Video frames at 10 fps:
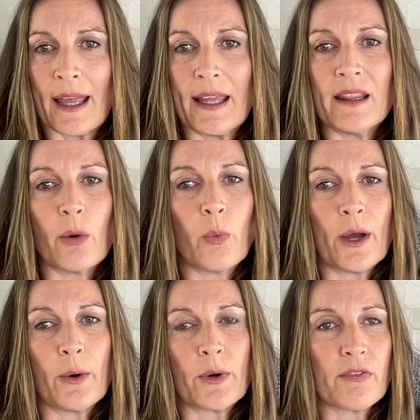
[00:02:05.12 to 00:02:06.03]
In the
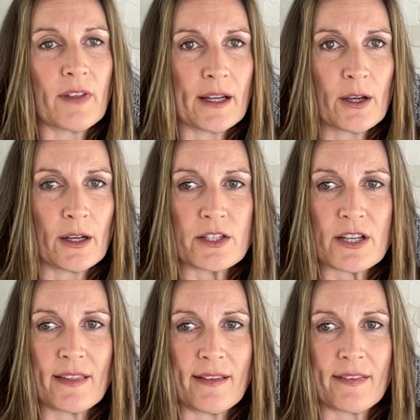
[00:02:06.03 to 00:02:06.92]
world of psychology,
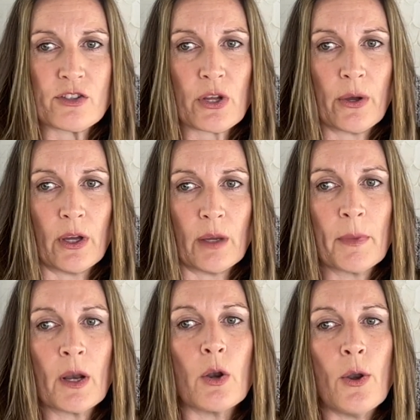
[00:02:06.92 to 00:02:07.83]
there's a term,
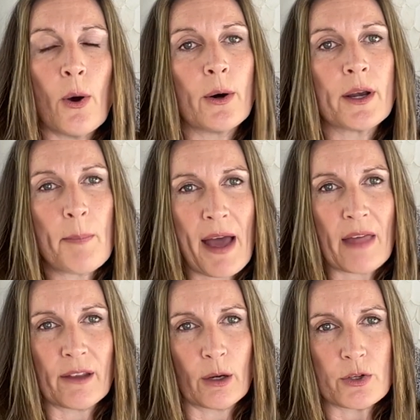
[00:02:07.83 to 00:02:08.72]

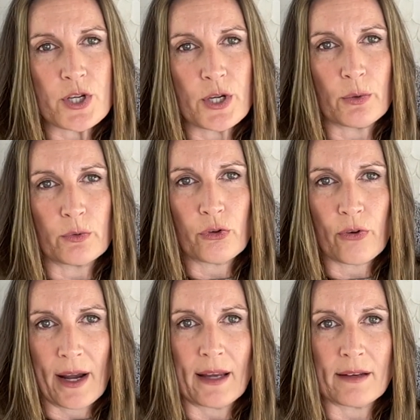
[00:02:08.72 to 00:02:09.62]
non-pathological
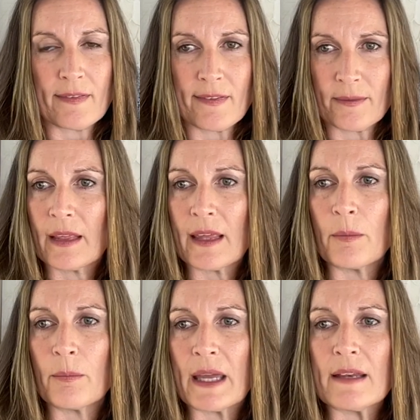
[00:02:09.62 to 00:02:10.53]
trance. It
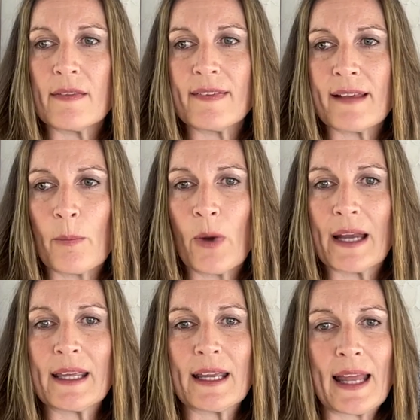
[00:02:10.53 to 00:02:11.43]
means
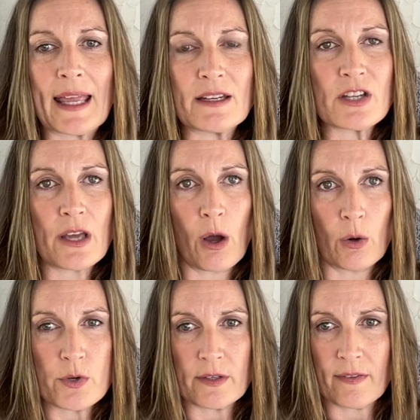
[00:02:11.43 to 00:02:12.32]
someone can enter
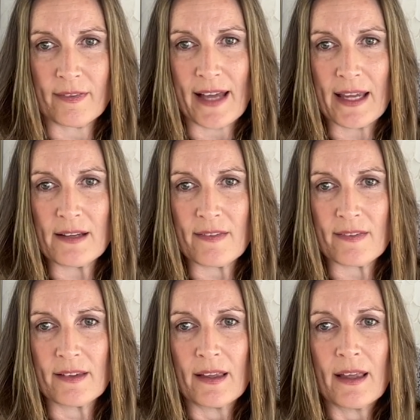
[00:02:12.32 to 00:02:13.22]
altered states,
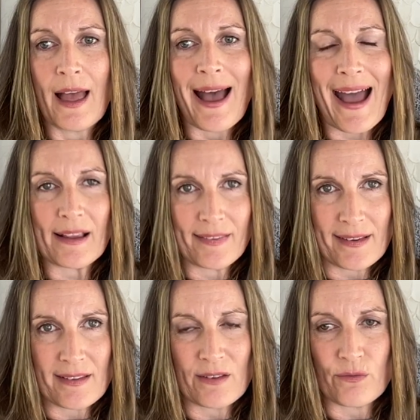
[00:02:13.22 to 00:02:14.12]

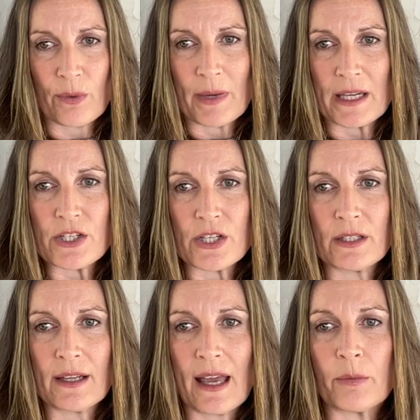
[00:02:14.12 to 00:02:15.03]
access
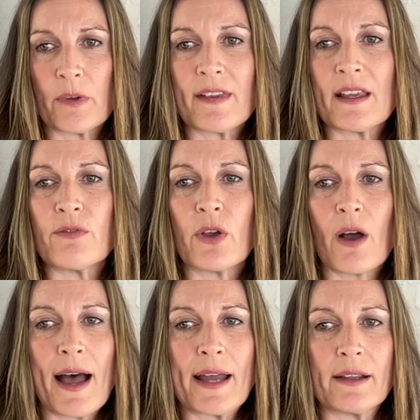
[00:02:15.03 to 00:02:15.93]
information and receive
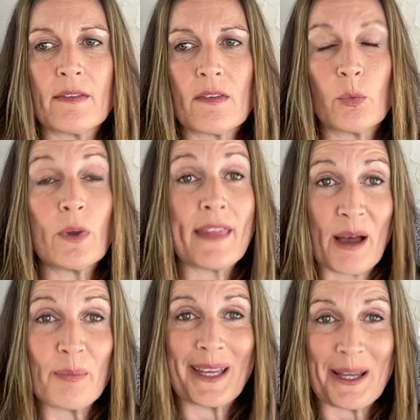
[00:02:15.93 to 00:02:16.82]
guidance
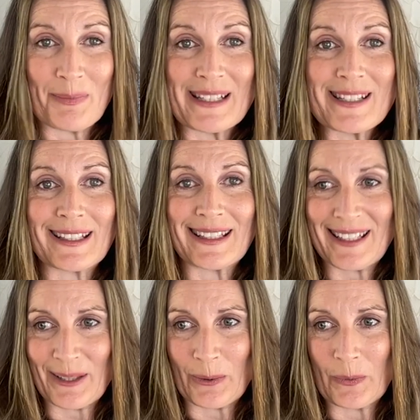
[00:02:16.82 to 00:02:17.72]
without being mentally
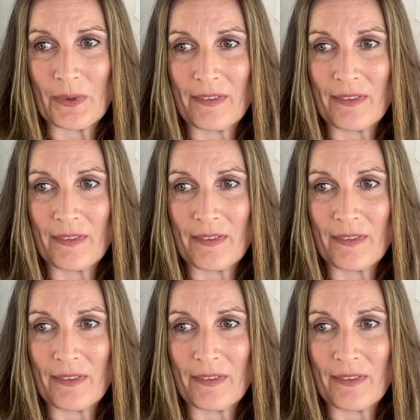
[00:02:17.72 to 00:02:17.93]
ill.